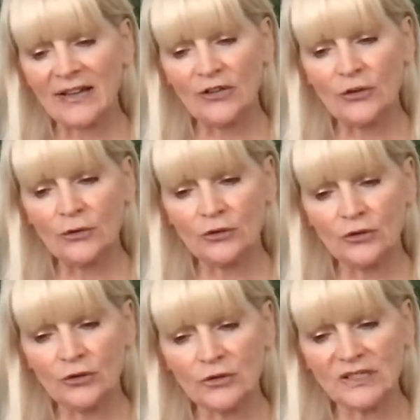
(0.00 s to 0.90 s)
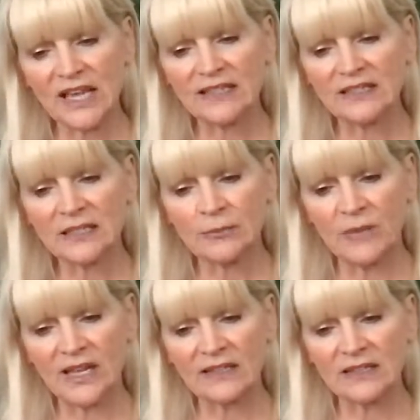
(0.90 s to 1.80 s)
you do tend to
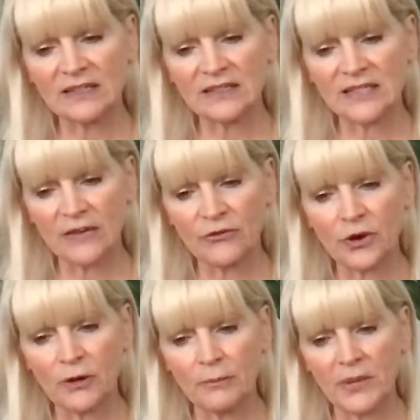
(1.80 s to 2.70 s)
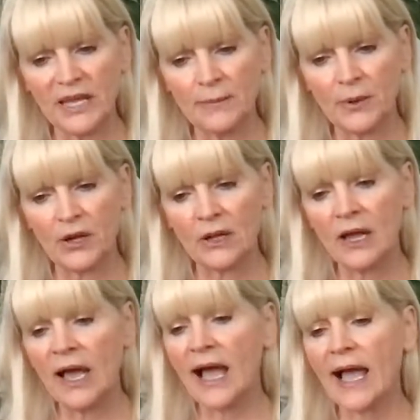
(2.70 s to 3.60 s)
meet several people.
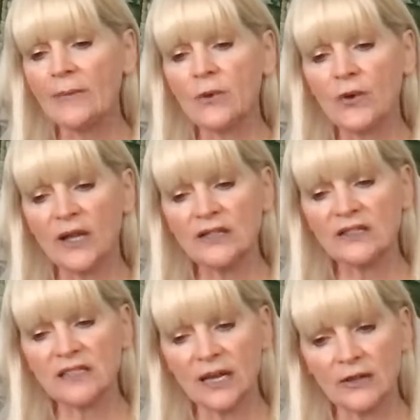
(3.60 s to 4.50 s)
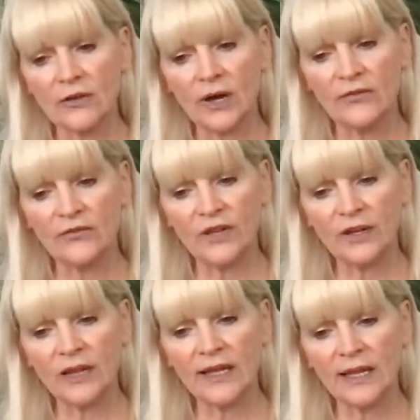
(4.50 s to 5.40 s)
I'm going to tell you, I
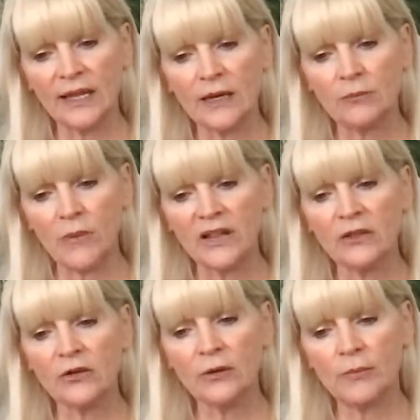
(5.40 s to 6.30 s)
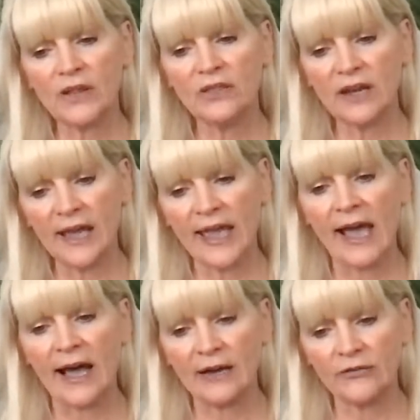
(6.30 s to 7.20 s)
feel like in a month to a month and a
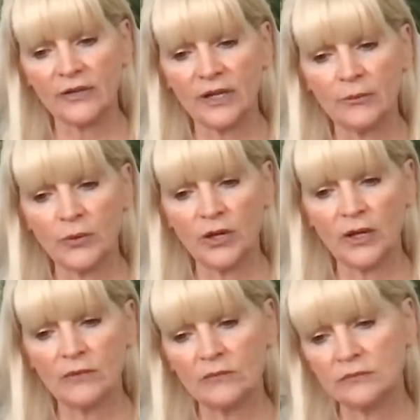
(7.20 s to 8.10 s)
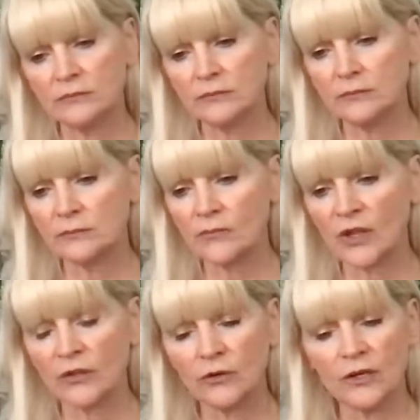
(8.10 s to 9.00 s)
half, in
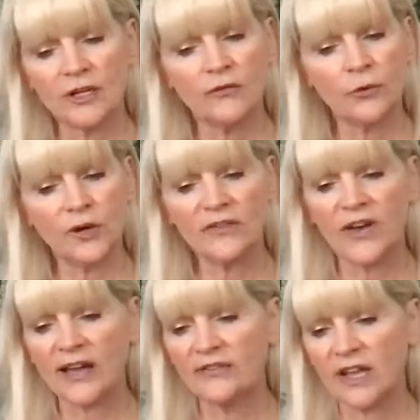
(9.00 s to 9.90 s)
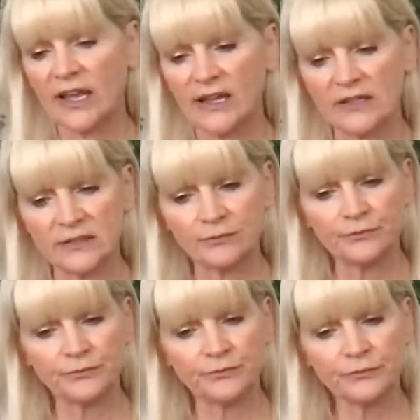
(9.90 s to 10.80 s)
30 to 45 days,
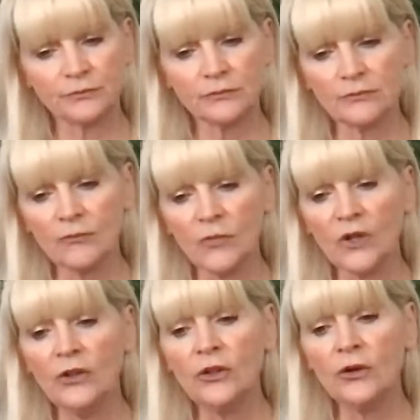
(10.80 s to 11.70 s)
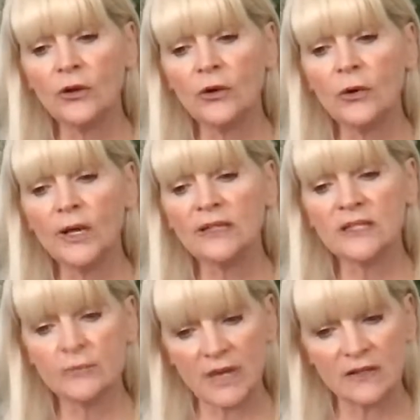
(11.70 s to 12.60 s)
you're going
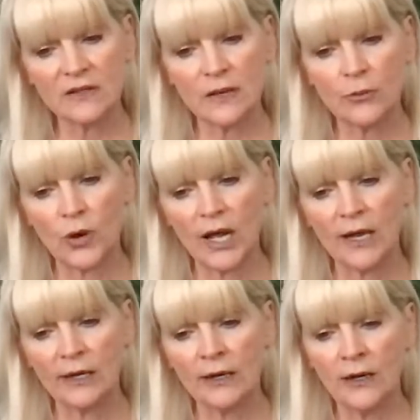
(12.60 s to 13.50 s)
to meet someone